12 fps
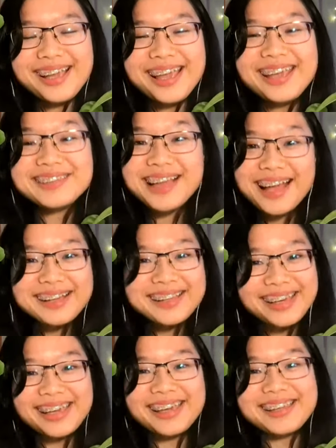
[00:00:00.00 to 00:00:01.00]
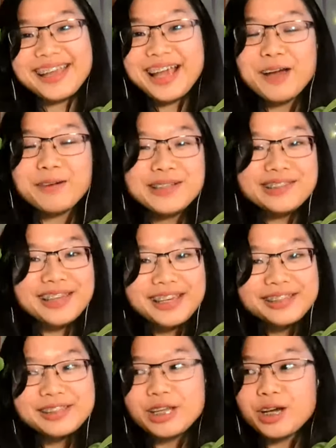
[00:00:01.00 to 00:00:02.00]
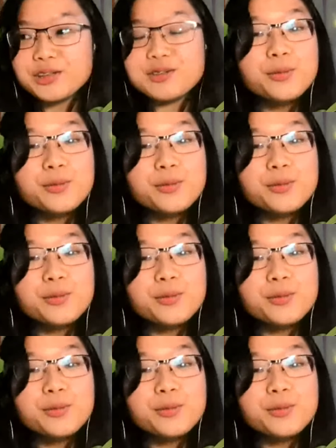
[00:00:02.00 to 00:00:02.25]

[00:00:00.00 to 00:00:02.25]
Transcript: Exactly. Like I was seeing uh,